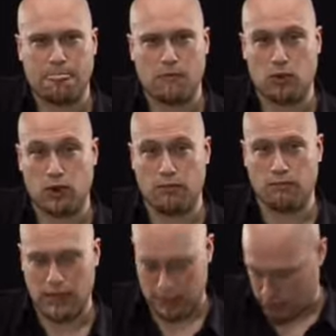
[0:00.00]
when
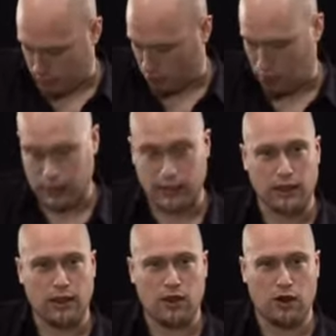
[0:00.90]
I'm actually playing
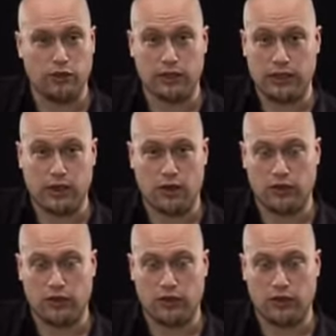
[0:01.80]
on the